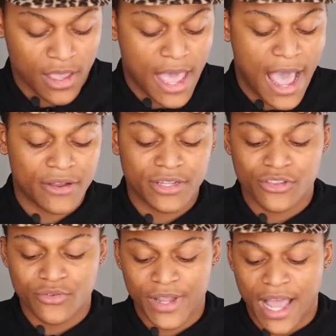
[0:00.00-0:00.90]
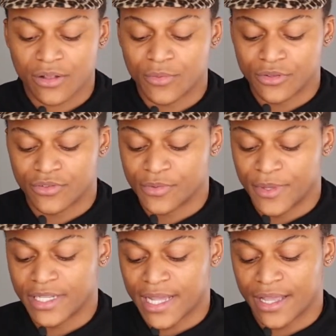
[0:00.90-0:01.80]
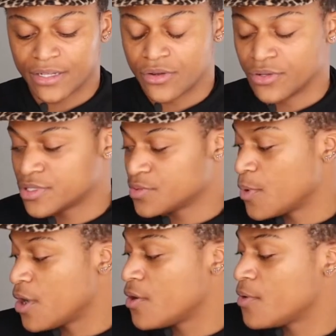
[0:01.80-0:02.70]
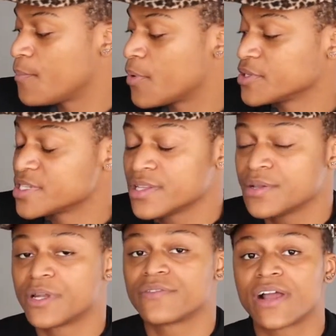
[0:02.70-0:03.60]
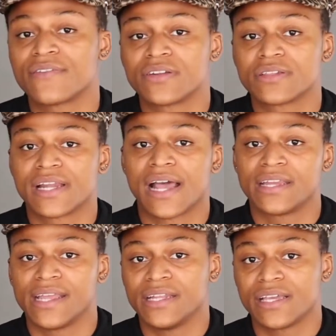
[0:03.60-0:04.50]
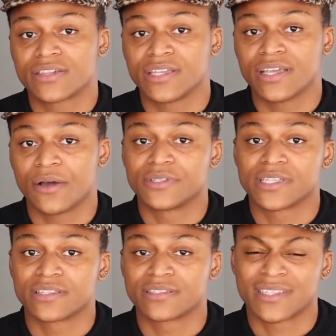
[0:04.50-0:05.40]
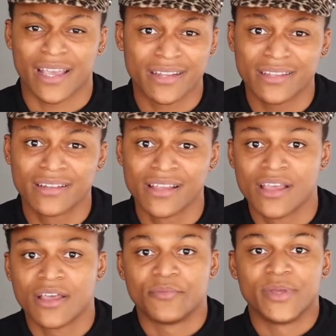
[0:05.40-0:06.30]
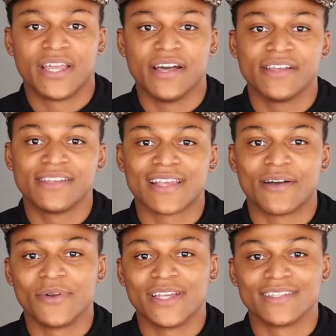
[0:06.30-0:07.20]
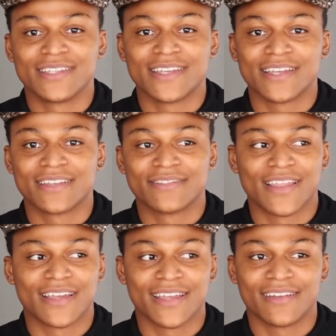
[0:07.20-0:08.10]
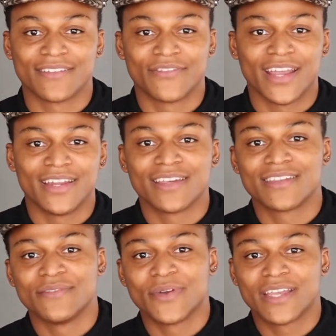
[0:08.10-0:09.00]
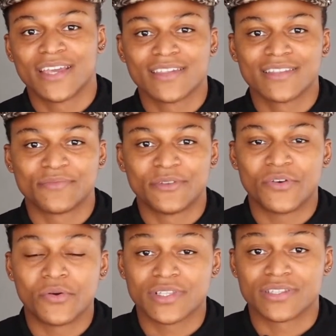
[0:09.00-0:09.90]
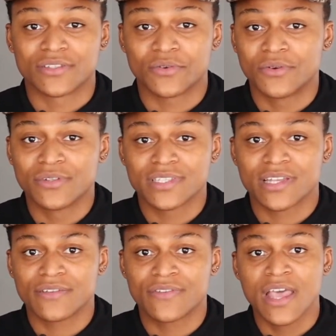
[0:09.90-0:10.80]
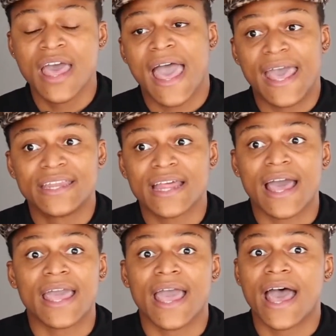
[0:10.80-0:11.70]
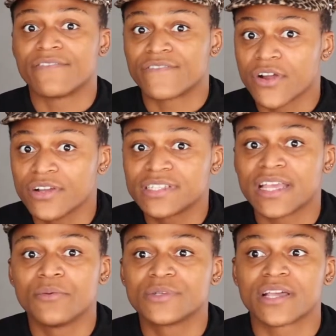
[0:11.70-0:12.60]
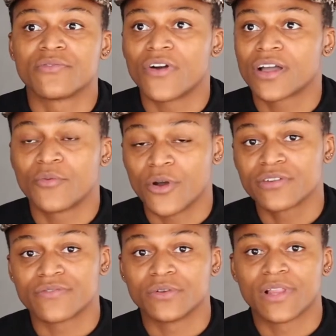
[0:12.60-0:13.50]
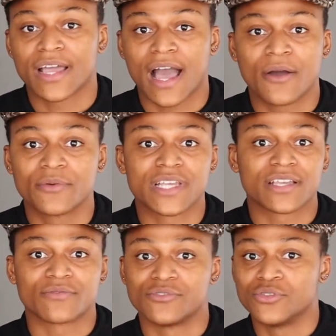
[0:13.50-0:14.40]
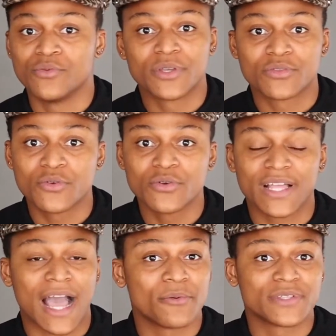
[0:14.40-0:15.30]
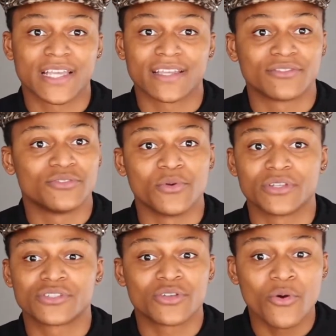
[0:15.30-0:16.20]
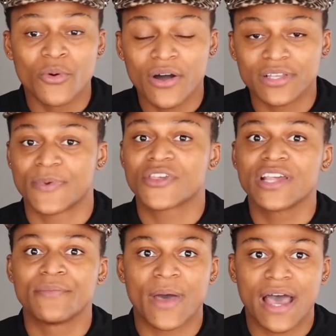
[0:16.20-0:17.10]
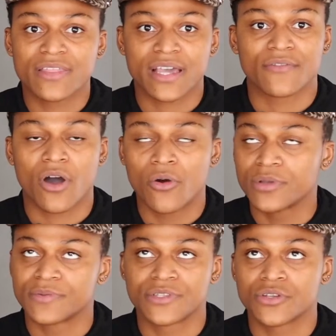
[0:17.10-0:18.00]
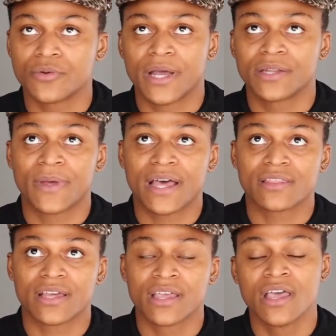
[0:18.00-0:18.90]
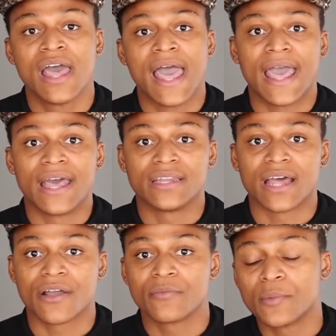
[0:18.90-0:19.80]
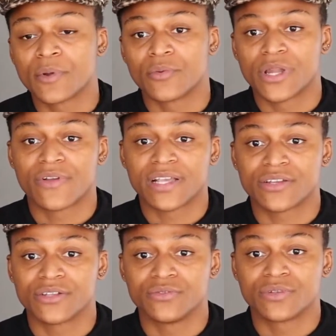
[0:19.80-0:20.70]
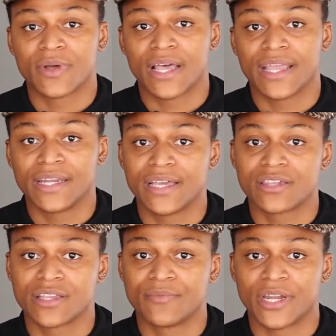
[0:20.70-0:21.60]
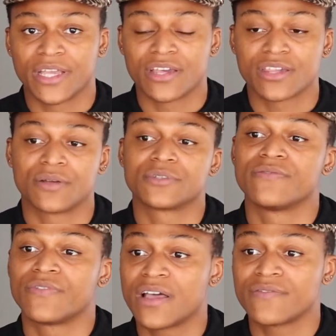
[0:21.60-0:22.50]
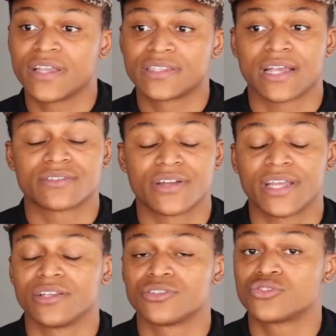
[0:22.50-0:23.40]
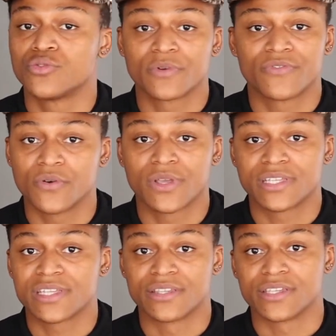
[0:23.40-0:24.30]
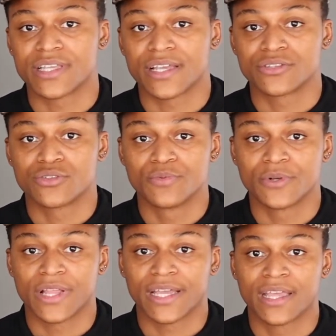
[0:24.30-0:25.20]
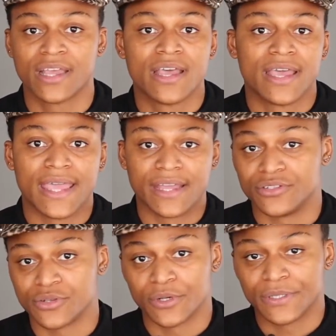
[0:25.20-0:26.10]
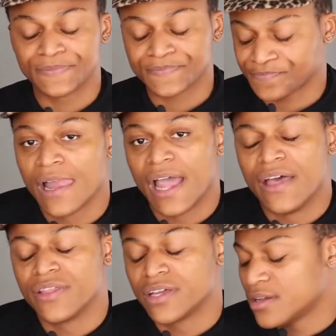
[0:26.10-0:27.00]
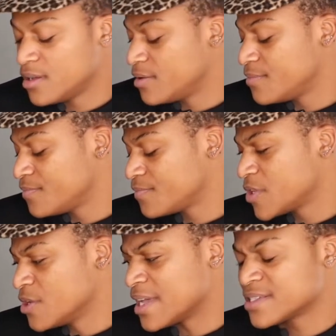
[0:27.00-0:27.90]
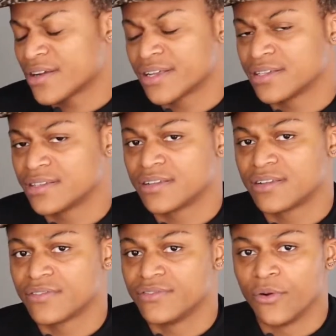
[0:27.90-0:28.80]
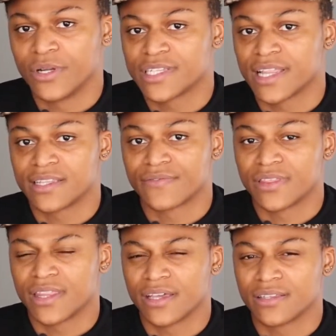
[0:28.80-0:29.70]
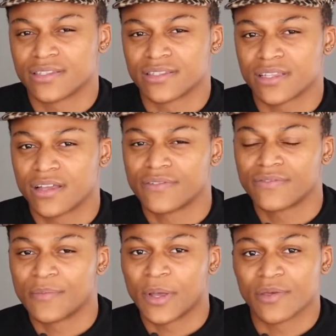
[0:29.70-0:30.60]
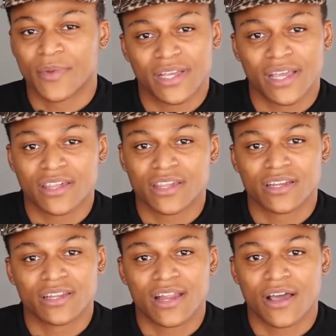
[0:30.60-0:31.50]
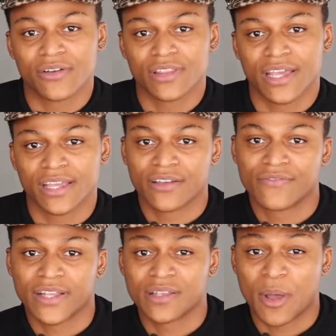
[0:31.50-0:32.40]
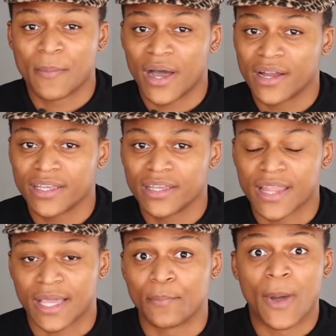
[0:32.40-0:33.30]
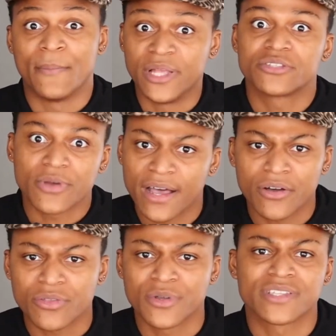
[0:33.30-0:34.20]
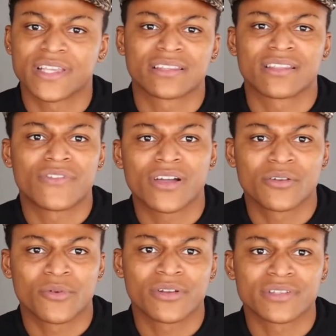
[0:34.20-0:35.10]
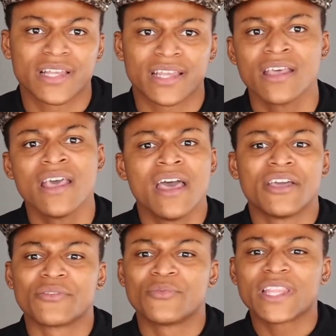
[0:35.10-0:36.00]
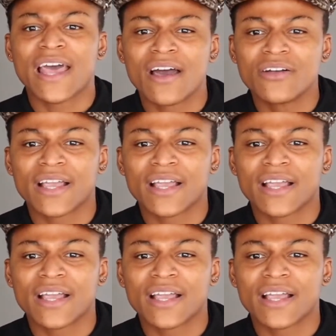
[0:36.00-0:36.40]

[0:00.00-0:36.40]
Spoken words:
How did you react to being diagnosed? Well, personally, whenever I found out that I had ADHD, I was excited because I wanted to take like ADHD medication to be focused in school and stuff. And at first, it was like wonderful. Like I was like zooming through, like I was like doing so well, especially in math. Like I've always been so bad at math. And I remember whenever I started doing my ADHD medication, on Vyvanse, I started getting super focused and just like super like into it. And then I started noticing like different things and stuff about the medication and how it like affected my body and like my mental health, which is like the fucking worst. Like what the hell?